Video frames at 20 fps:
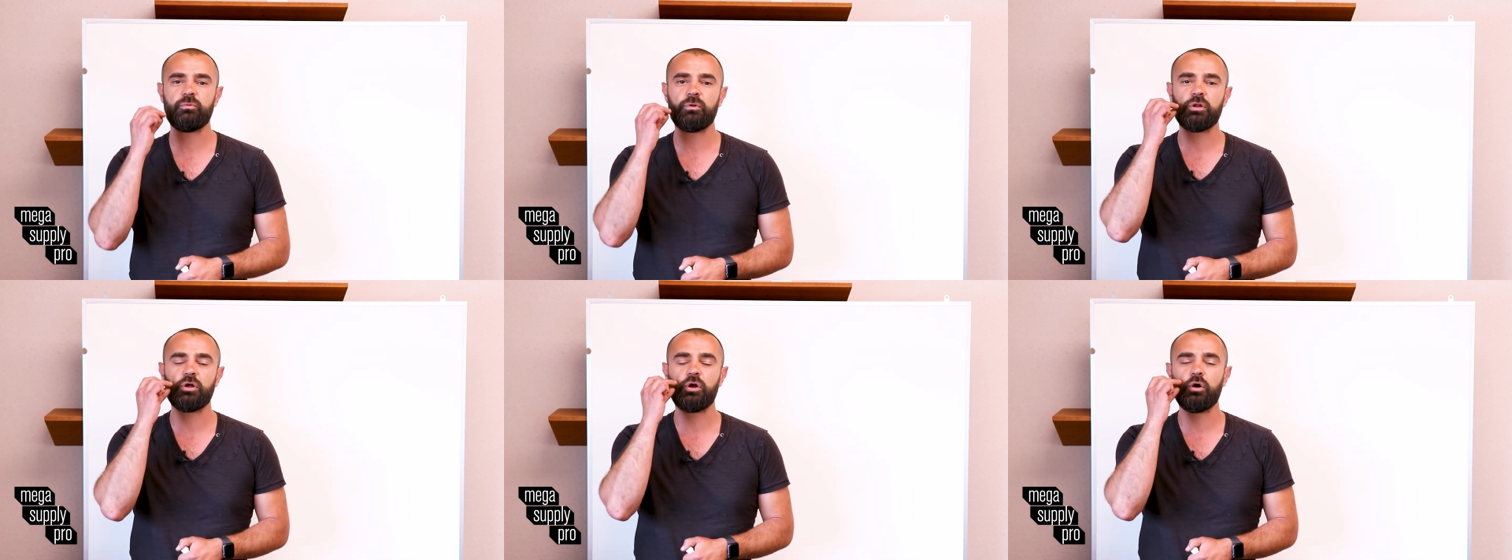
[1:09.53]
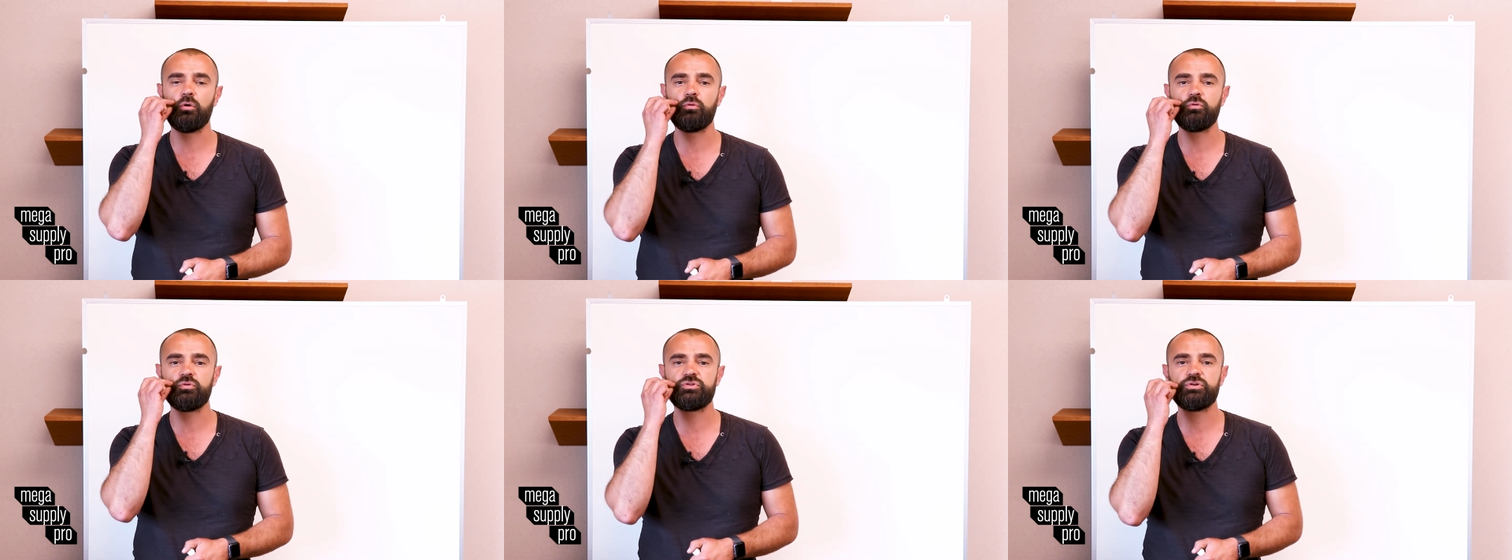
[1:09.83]
will
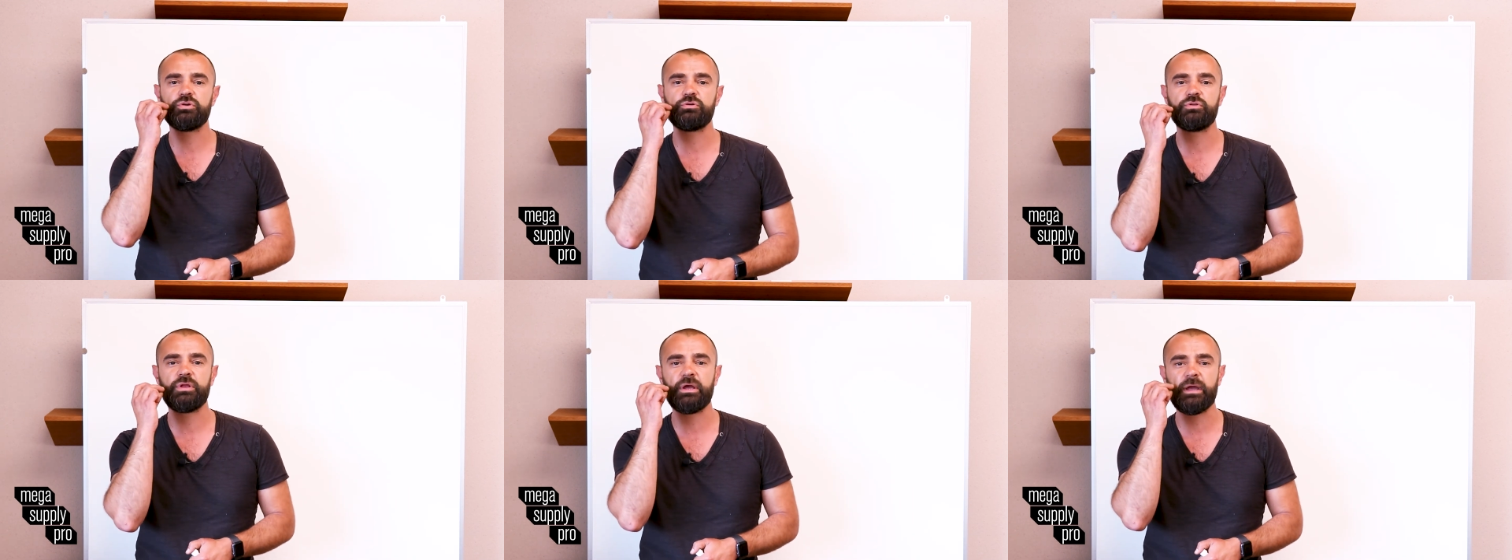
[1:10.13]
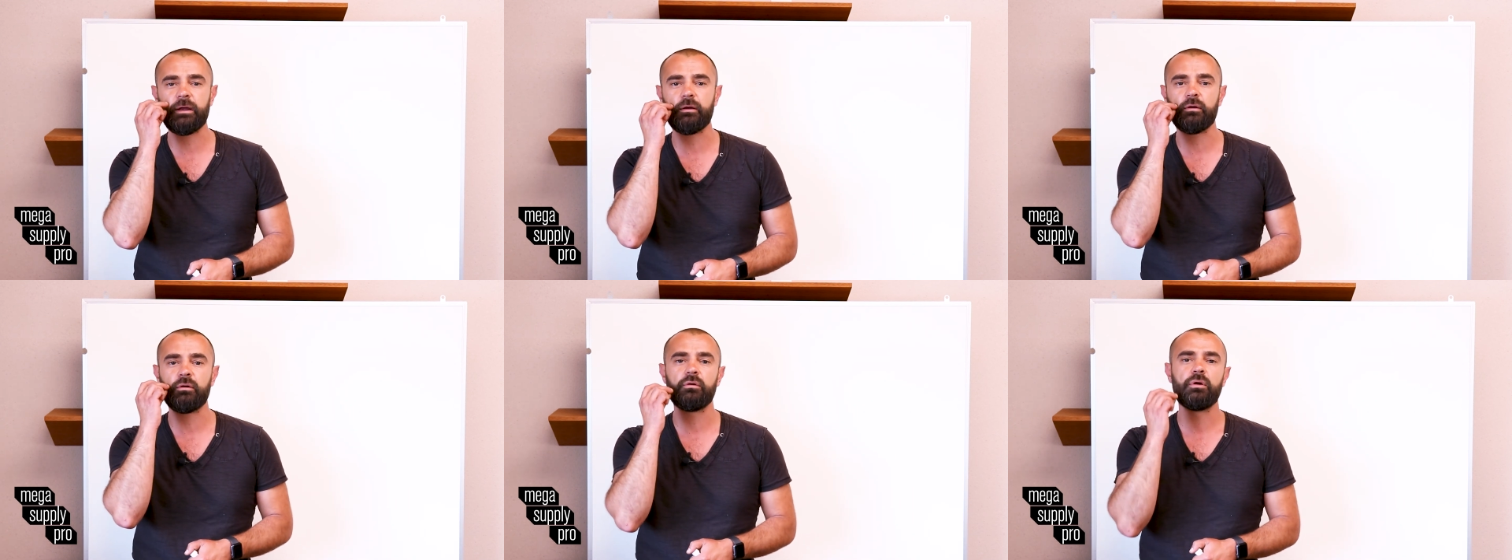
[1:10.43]
go to
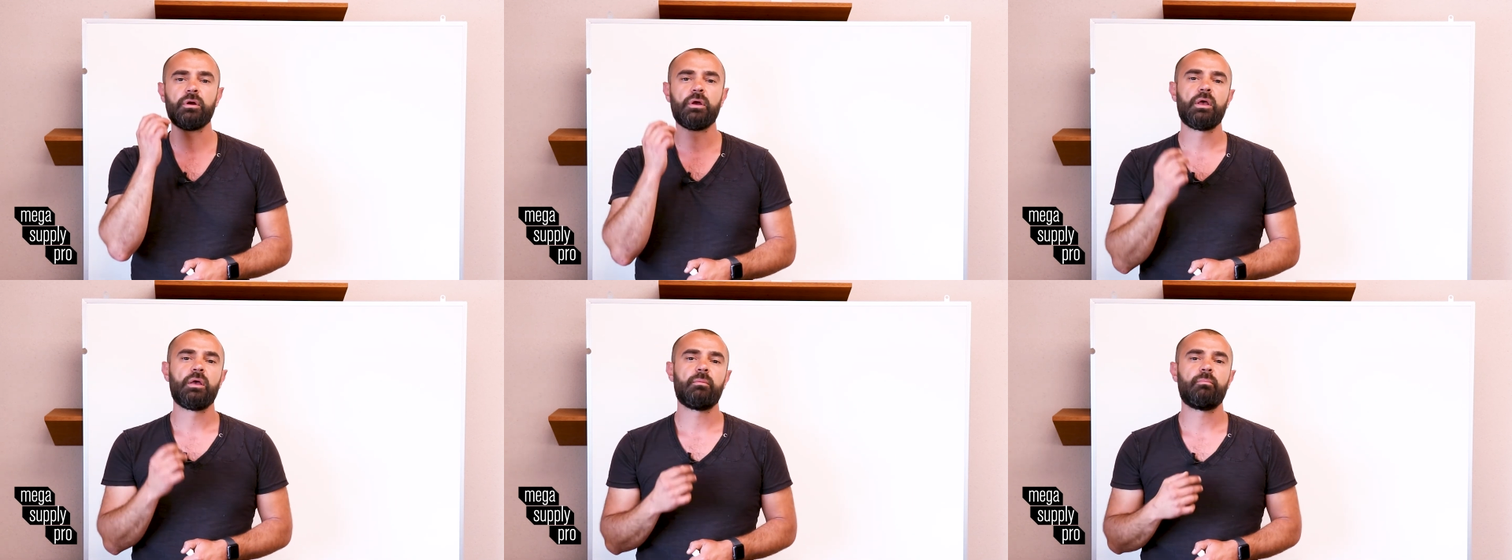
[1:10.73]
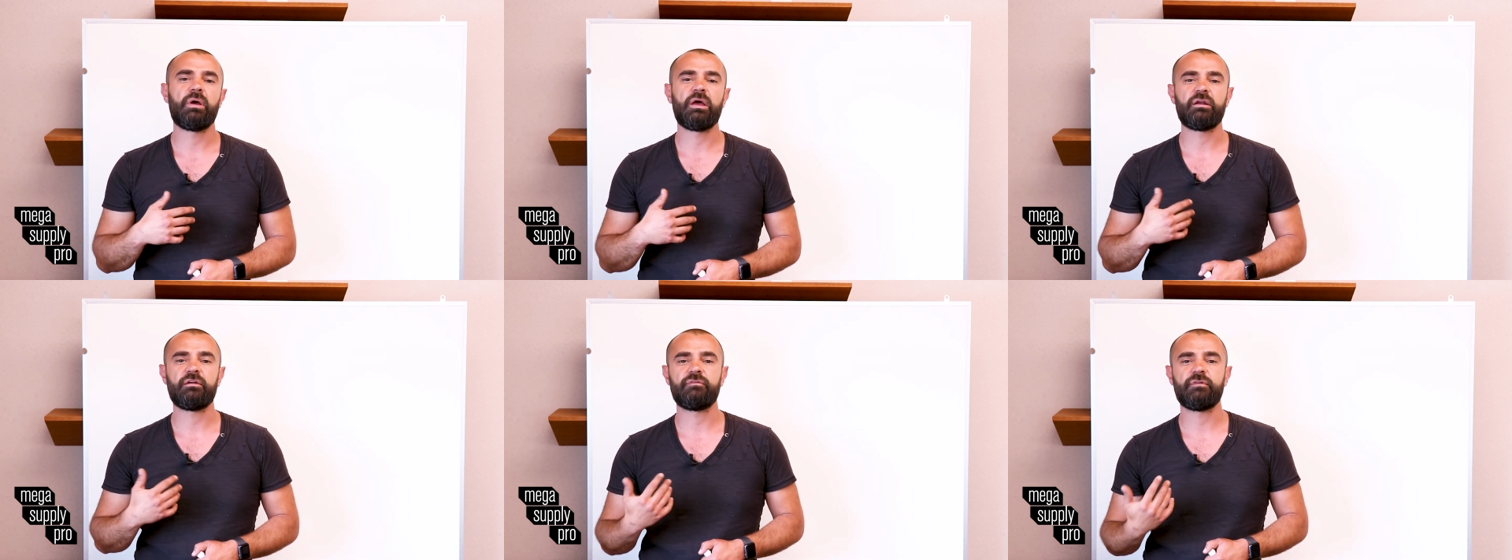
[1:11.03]
their
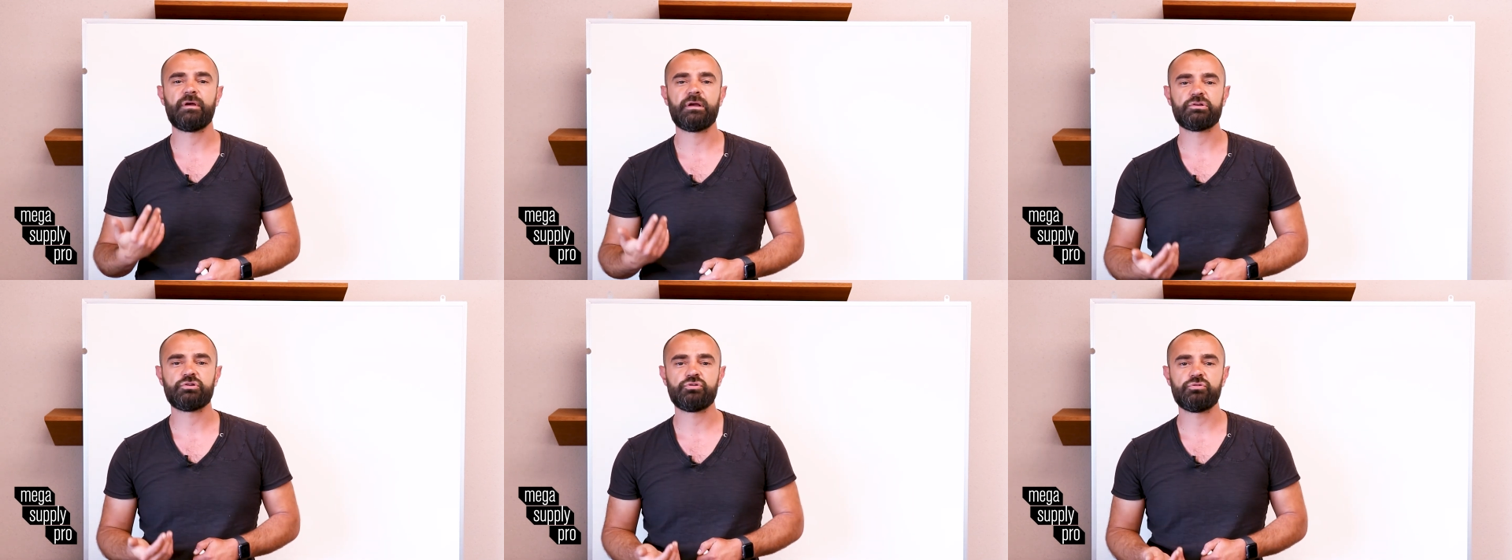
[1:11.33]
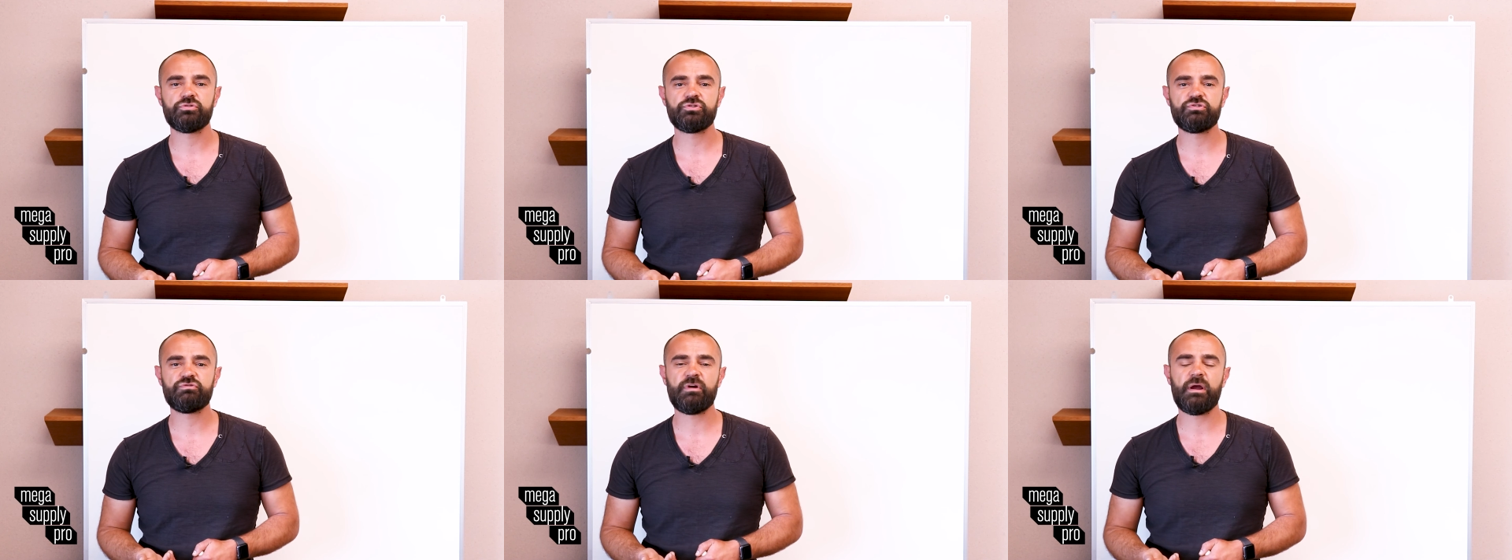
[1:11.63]

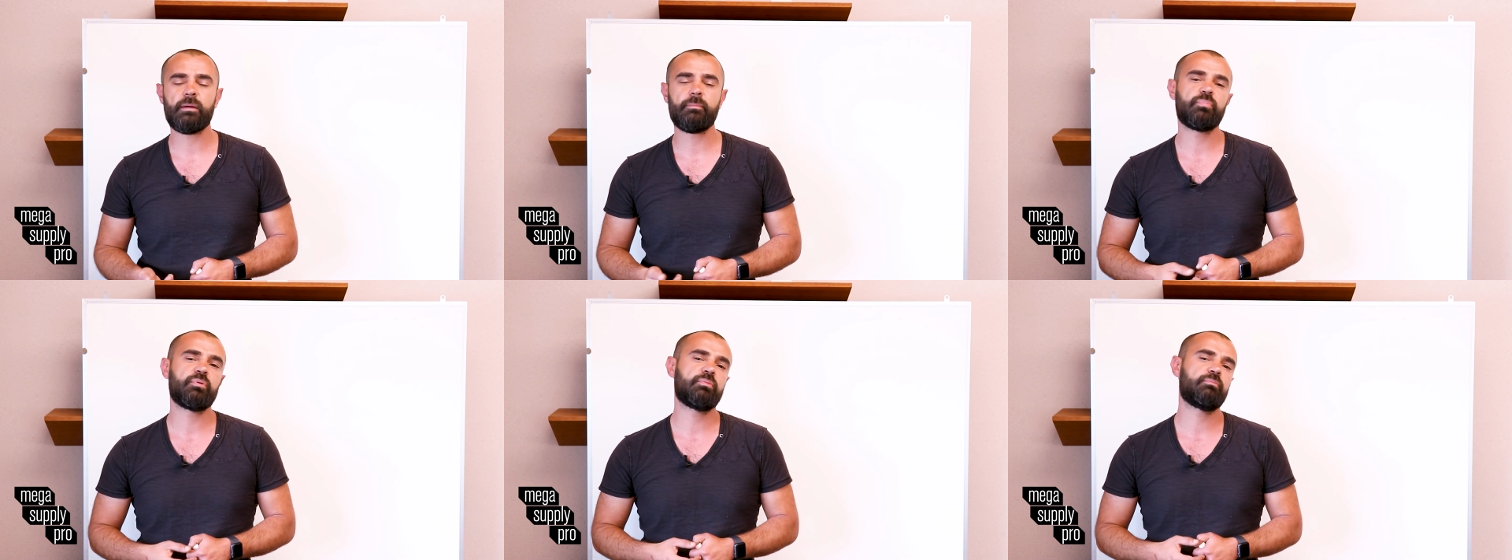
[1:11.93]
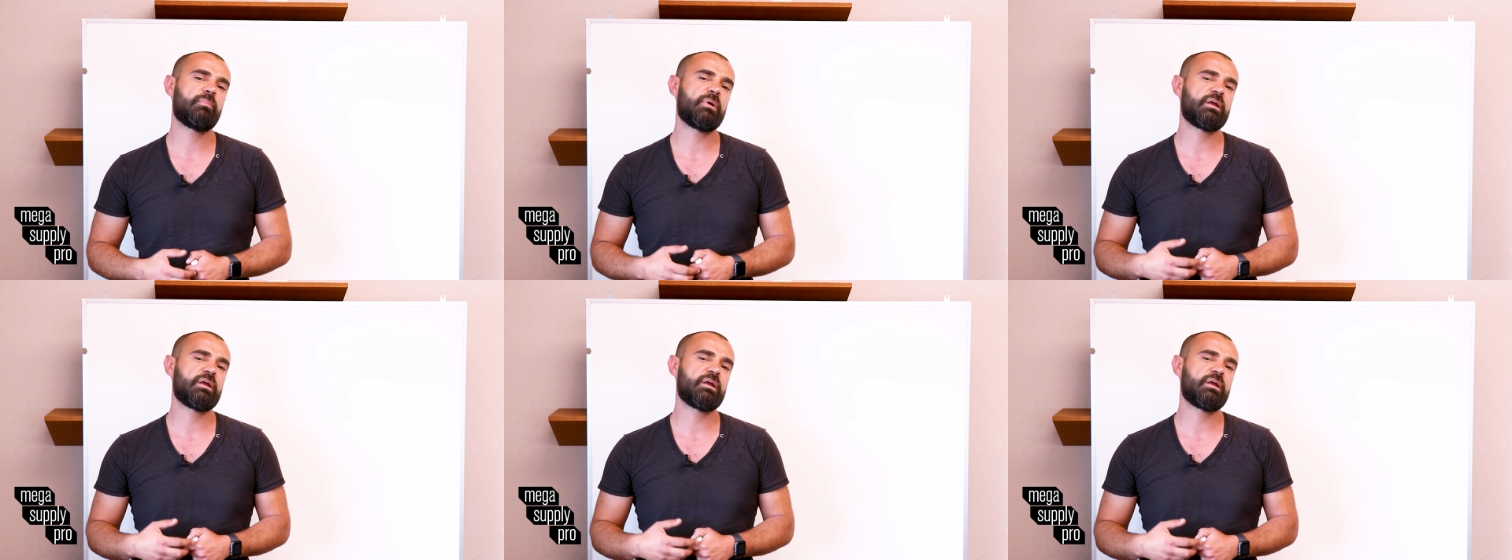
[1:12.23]
manufacturer's rep.